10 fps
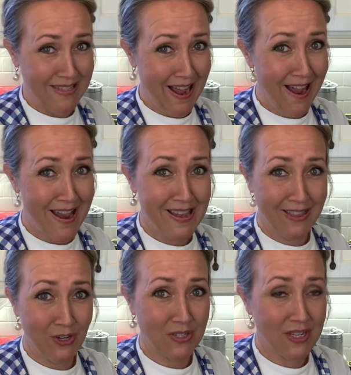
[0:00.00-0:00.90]
dyeing
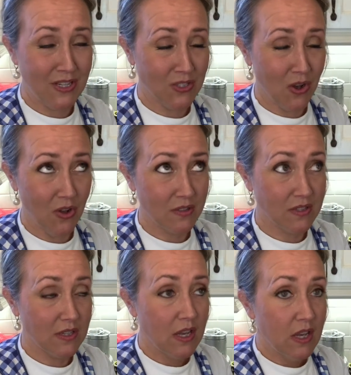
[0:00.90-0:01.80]
their sea salts,